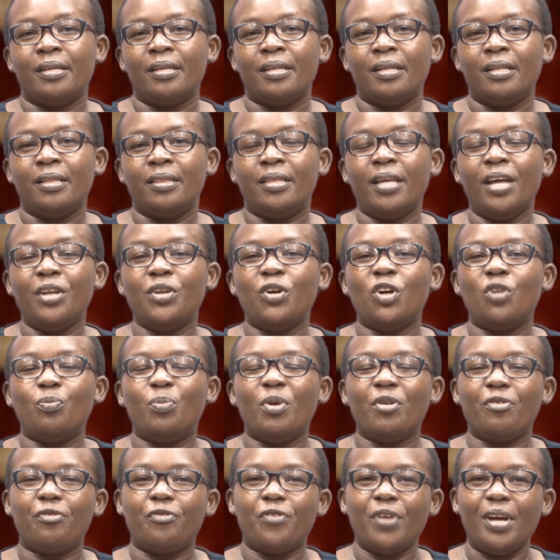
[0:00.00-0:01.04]
then you'd
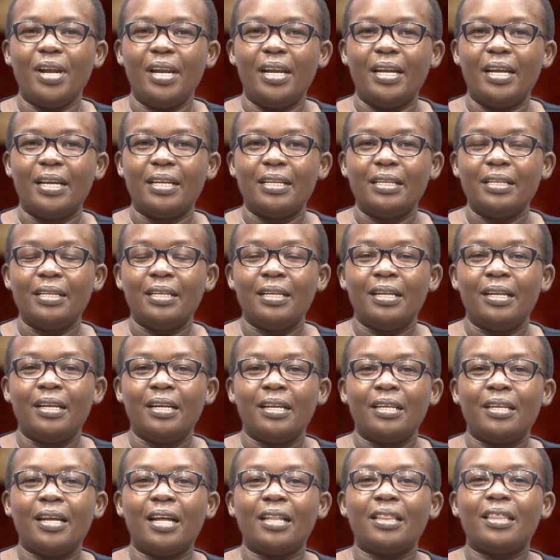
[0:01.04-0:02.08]
be feeling
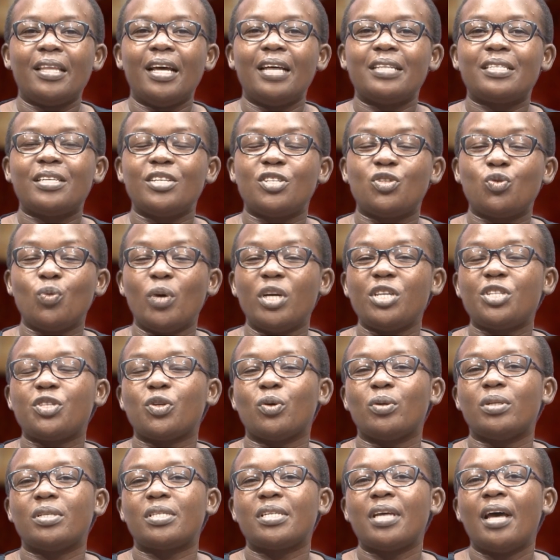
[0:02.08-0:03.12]
that there are
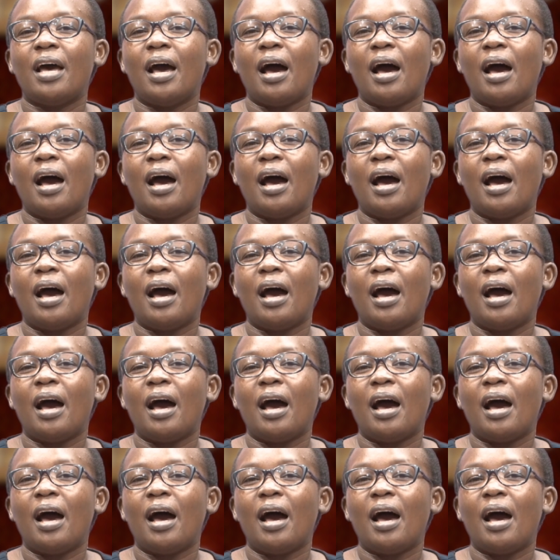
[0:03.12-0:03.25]
situations